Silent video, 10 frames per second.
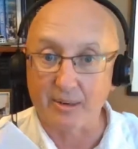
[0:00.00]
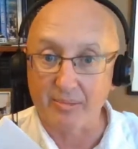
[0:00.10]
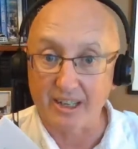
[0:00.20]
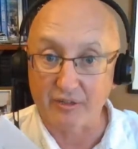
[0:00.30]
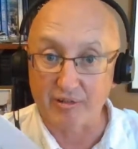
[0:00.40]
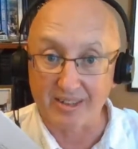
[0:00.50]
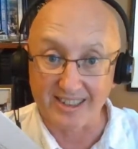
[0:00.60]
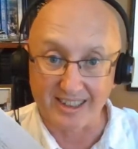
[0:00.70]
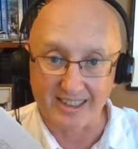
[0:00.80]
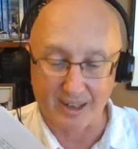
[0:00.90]
some
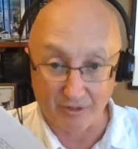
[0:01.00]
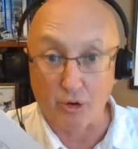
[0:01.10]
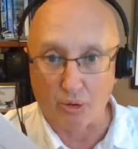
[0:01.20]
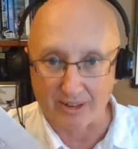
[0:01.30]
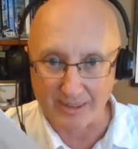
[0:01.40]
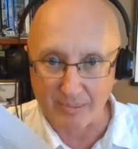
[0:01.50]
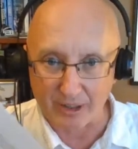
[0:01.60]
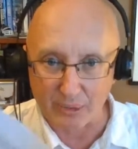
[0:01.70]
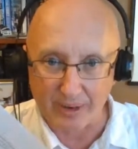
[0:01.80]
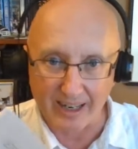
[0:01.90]
differences, of course,
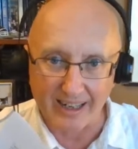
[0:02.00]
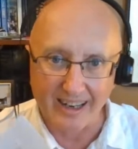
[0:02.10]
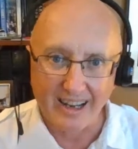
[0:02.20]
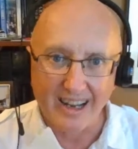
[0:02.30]
between